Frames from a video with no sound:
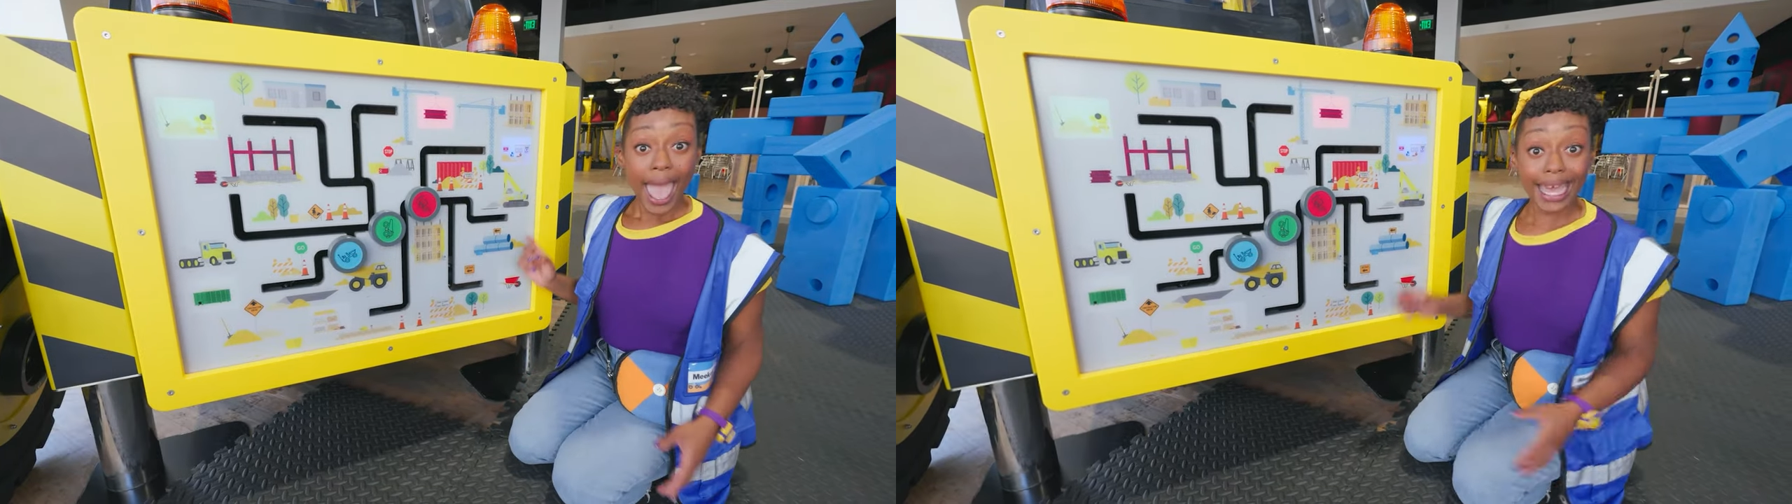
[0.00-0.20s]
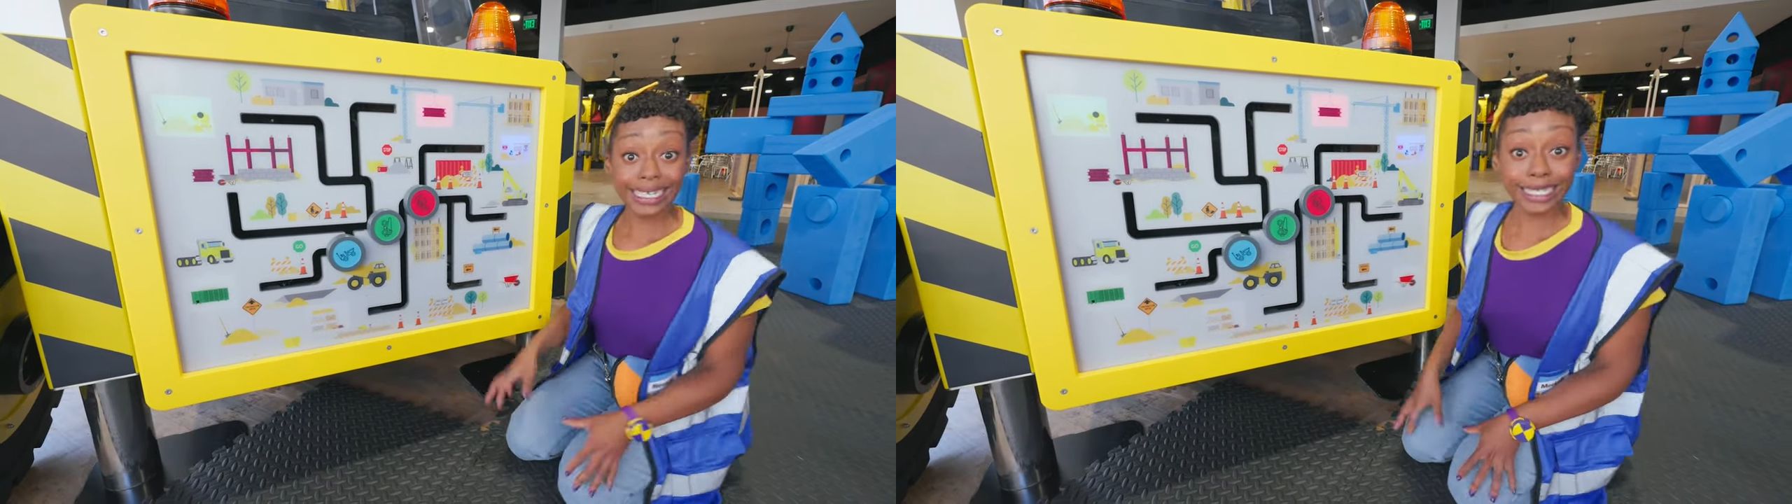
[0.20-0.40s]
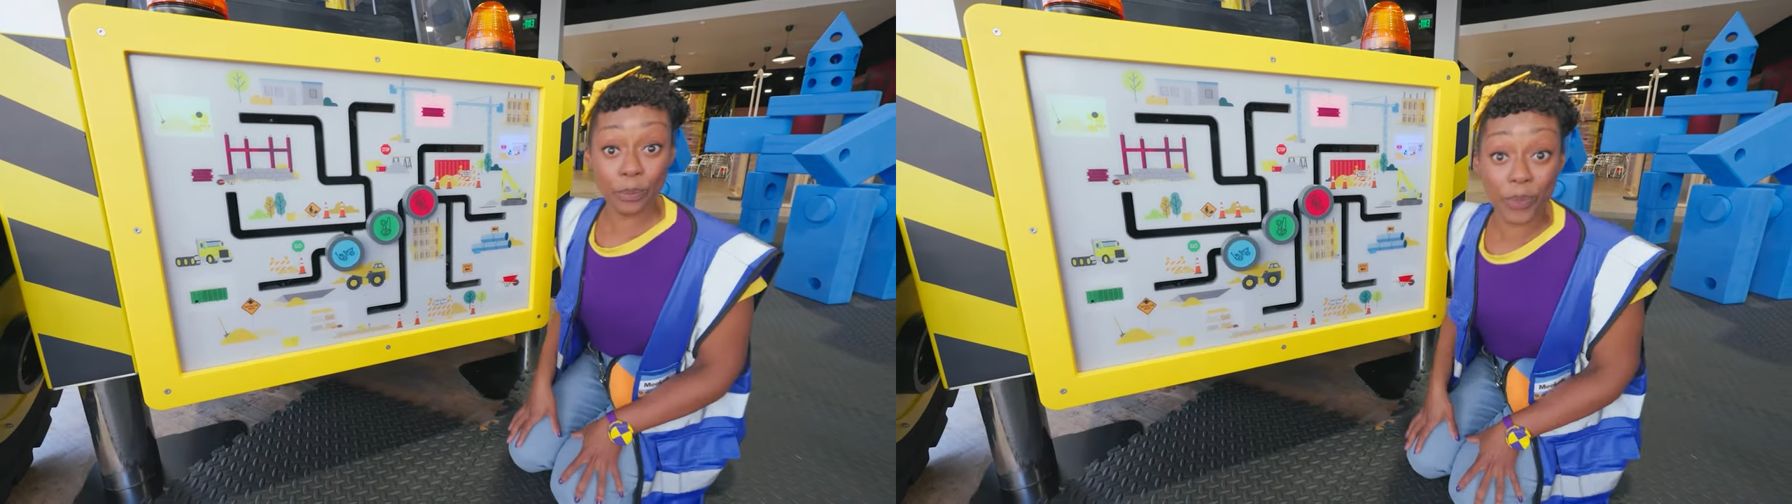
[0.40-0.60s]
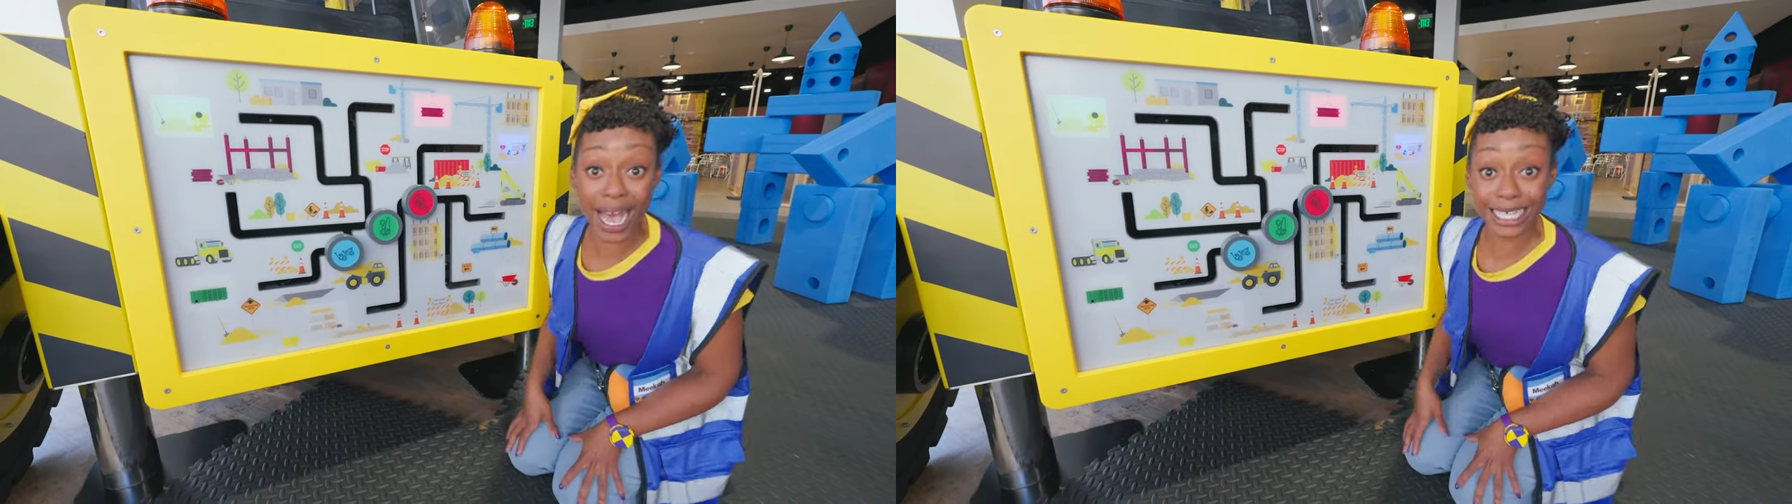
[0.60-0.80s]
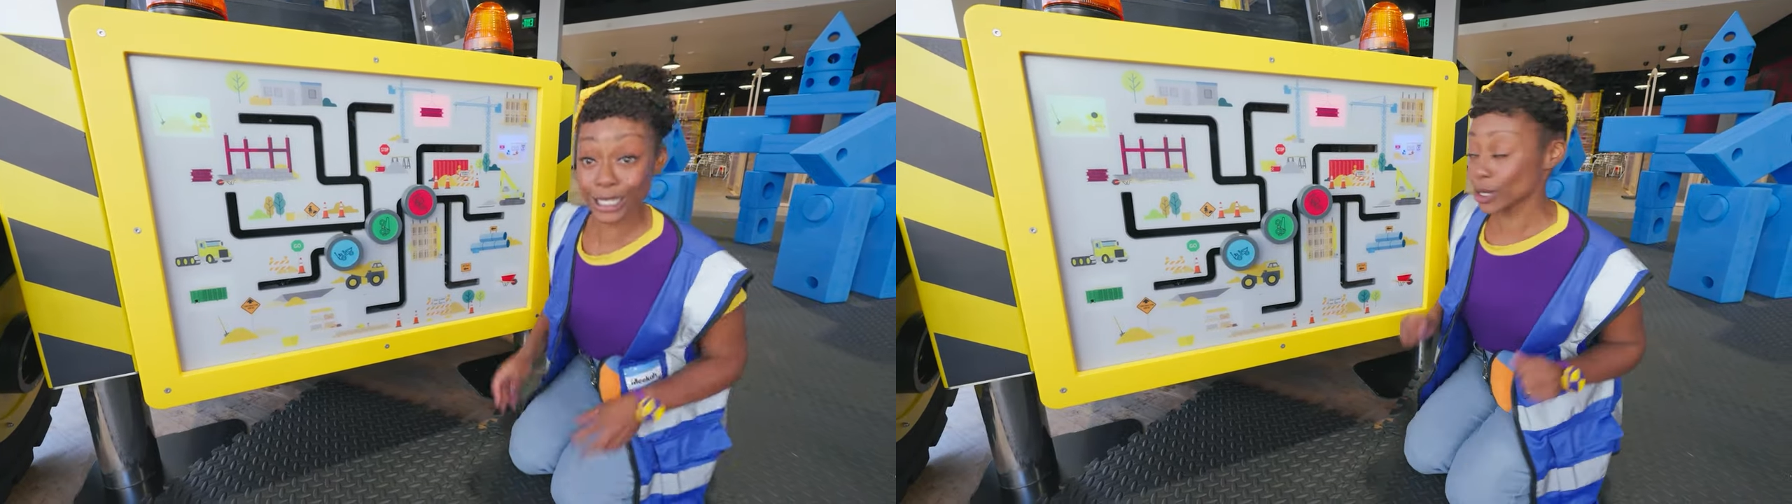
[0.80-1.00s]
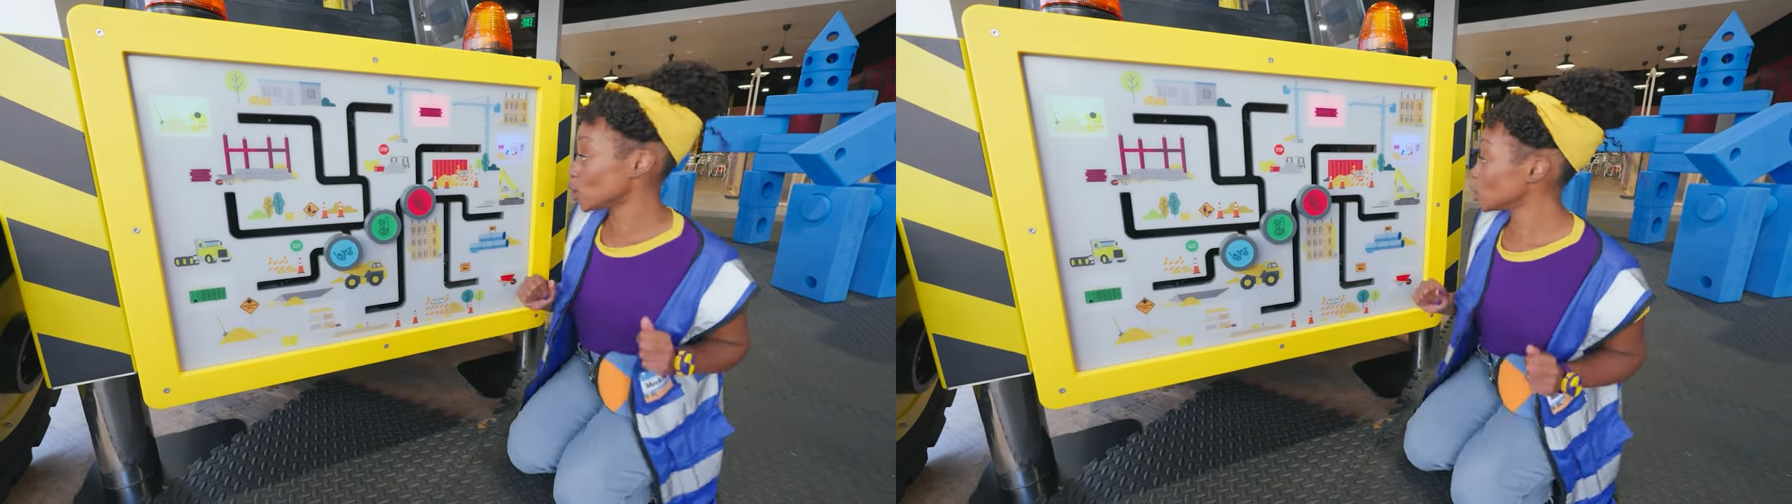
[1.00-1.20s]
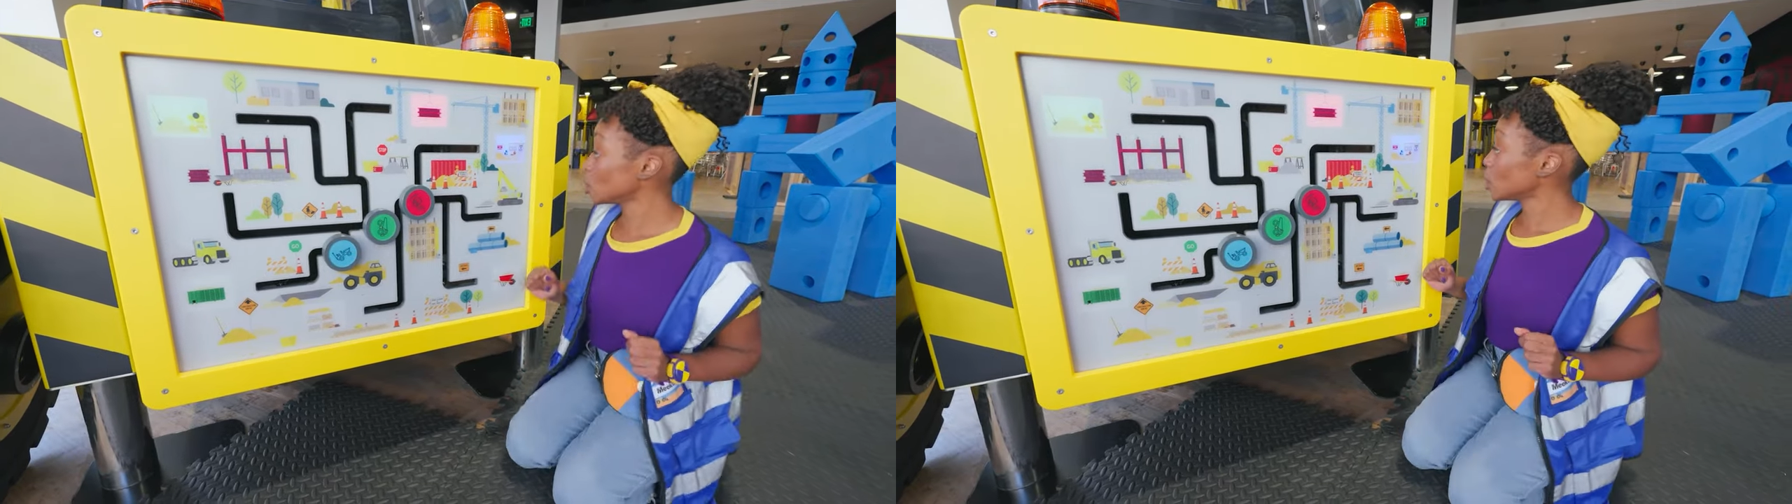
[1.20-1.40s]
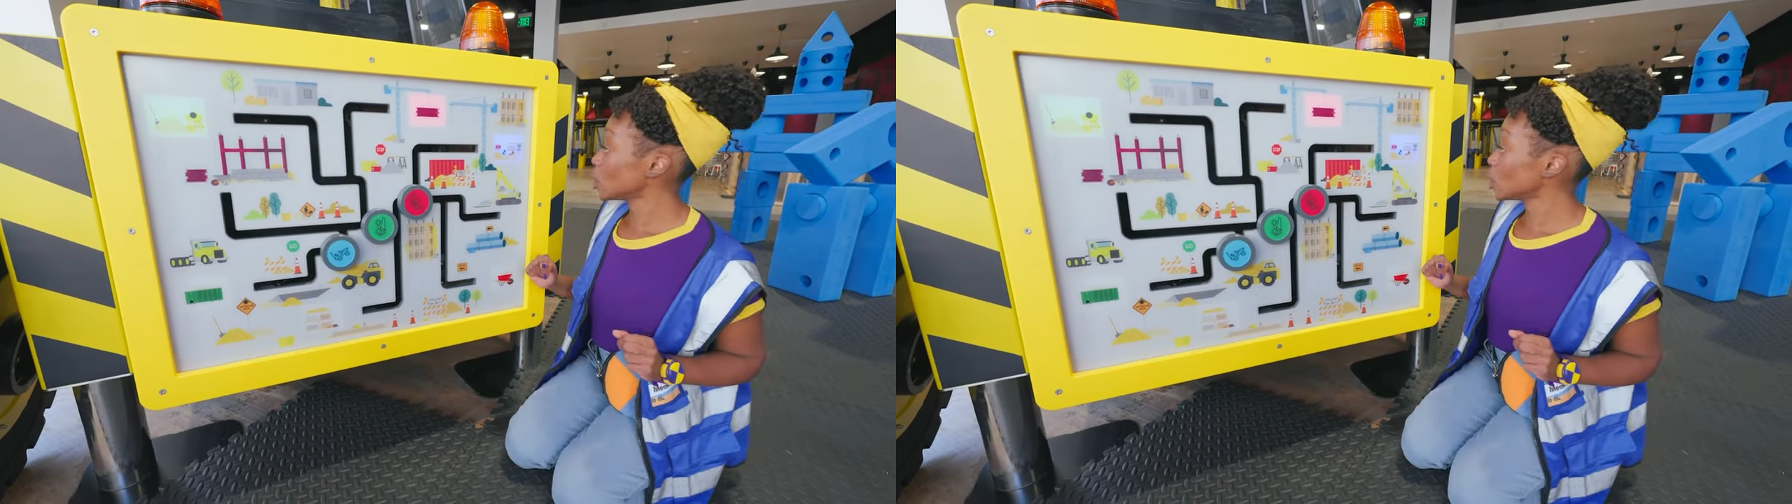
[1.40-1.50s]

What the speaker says: and it's a puzzle.